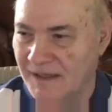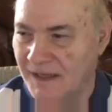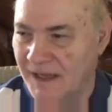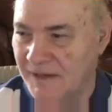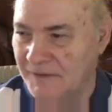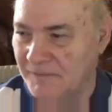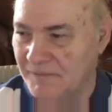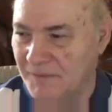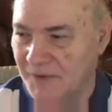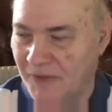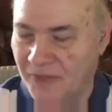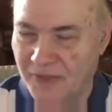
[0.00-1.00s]
and
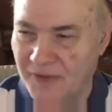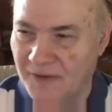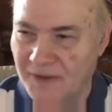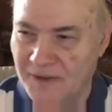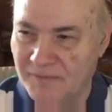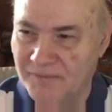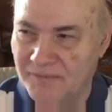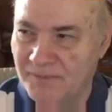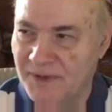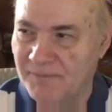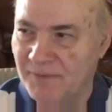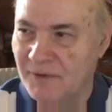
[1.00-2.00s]
the
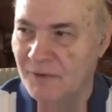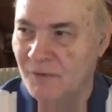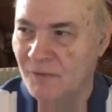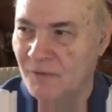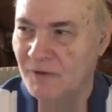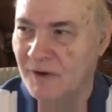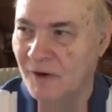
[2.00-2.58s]
people who